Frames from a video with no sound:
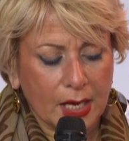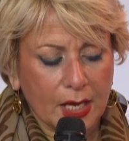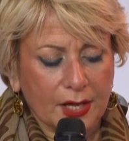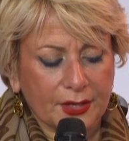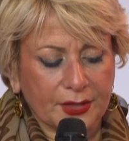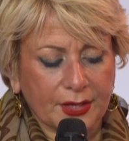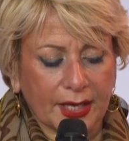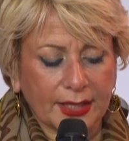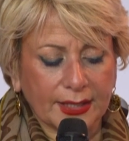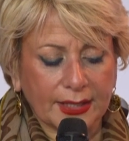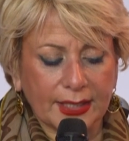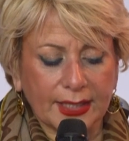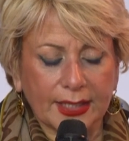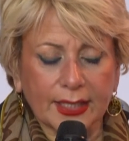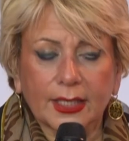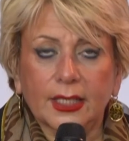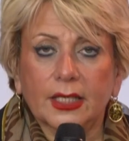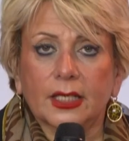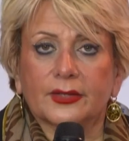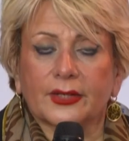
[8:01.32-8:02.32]

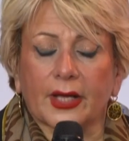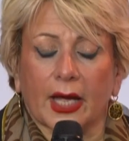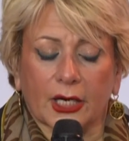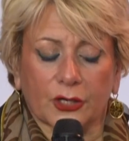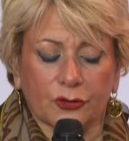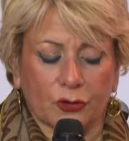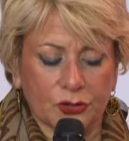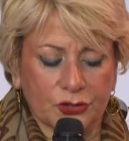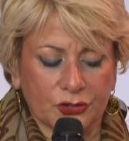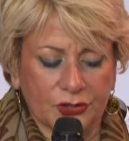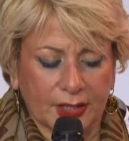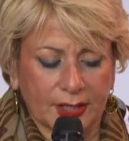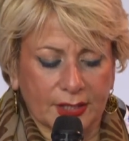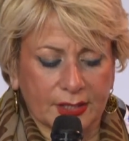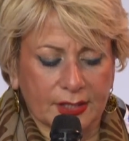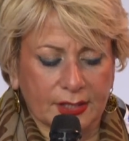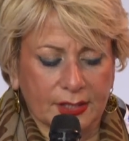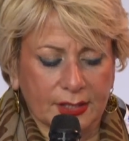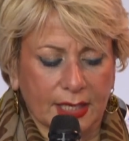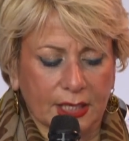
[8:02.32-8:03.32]
Thirdly,
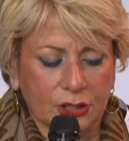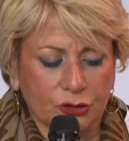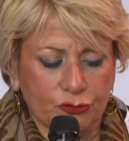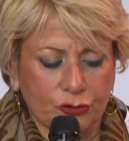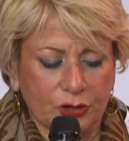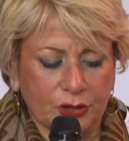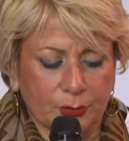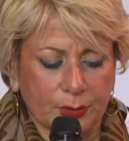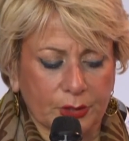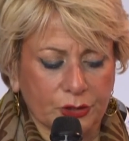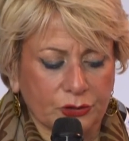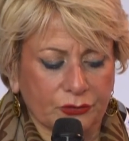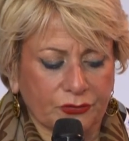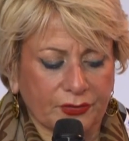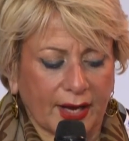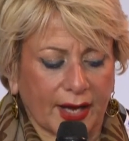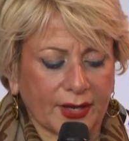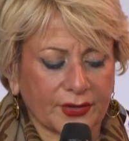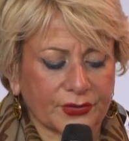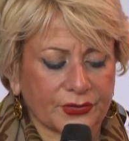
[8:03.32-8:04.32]
diagnostics and treatments of
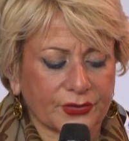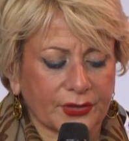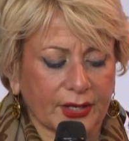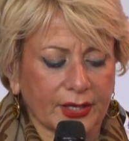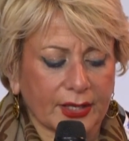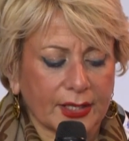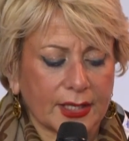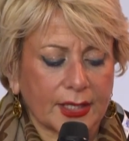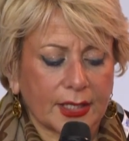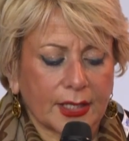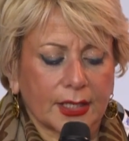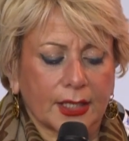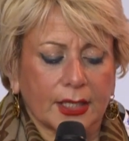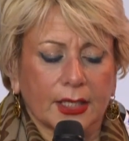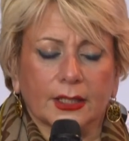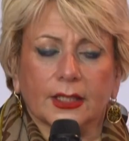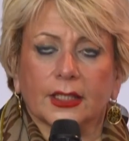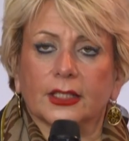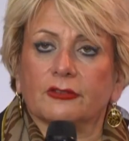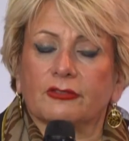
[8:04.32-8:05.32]
cancer,
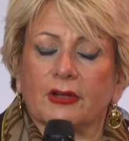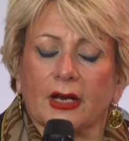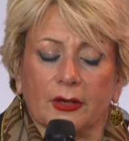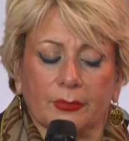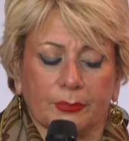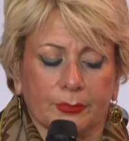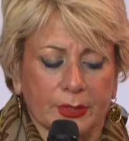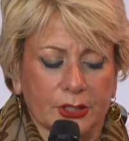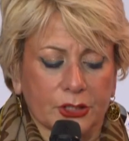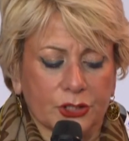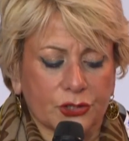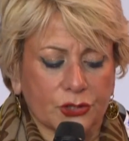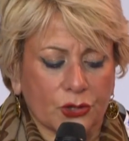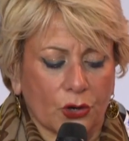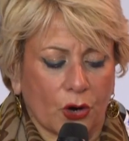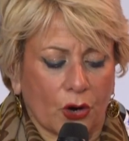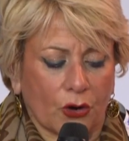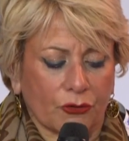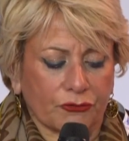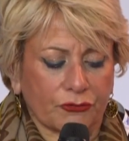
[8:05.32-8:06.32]
the development
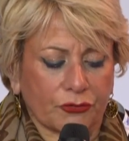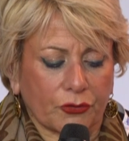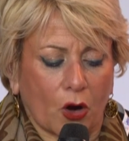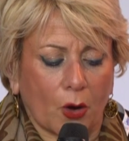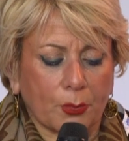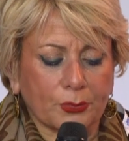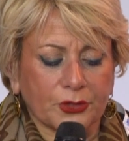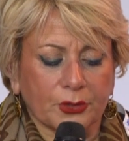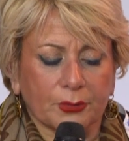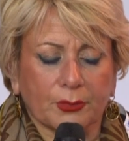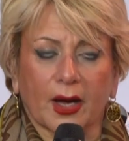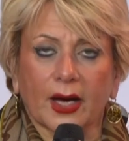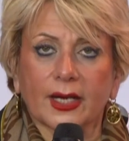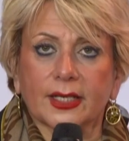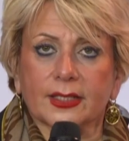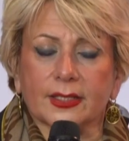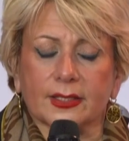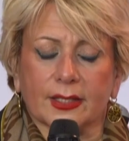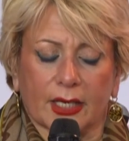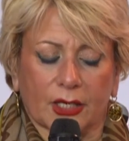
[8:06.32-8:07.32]
of
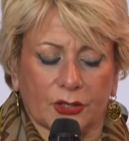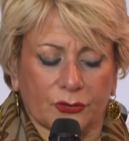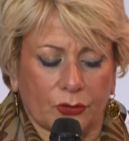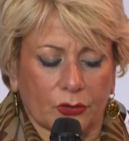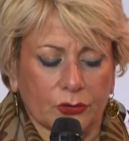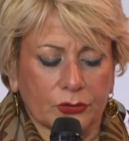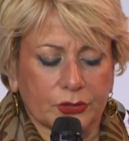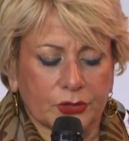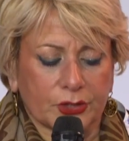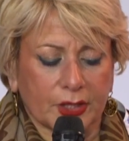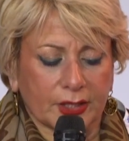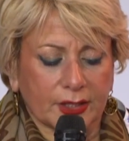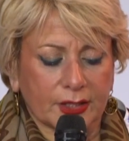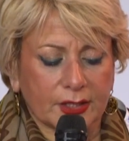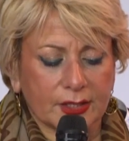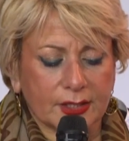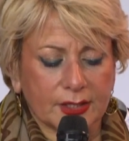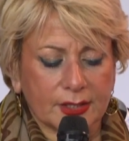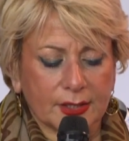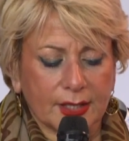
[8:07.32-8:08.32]
optimized
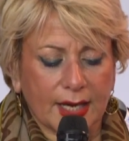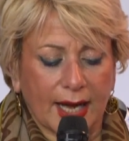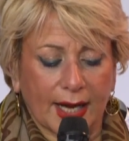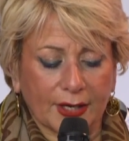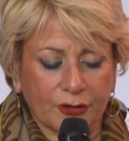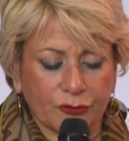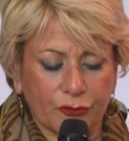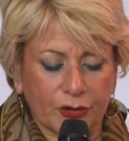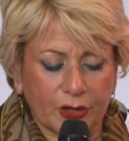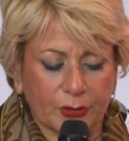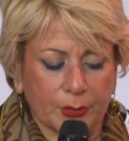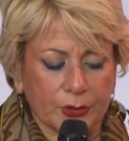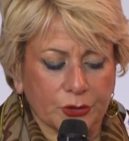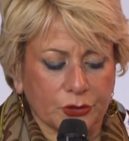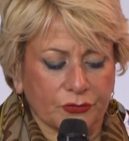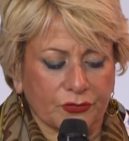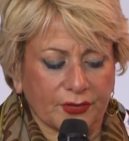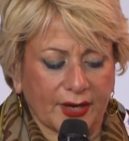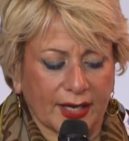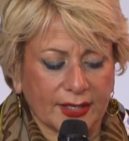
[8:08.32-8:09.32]
diagnostics and treatments
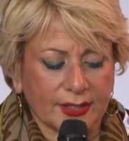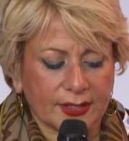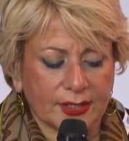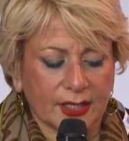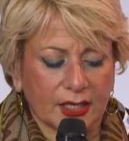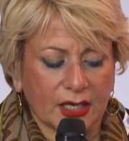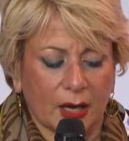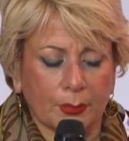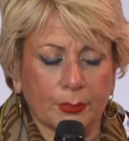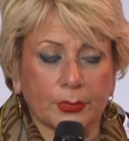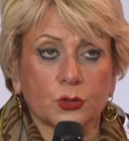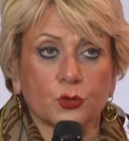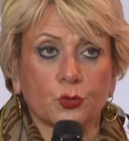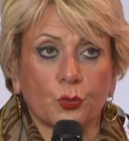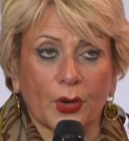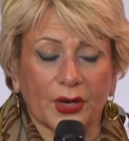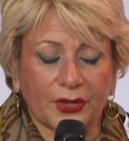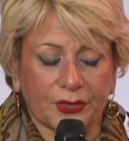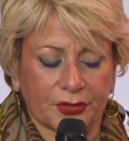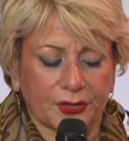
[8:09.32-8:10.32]
of cancer coupled
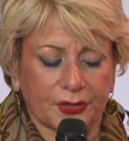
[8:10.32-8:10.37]
with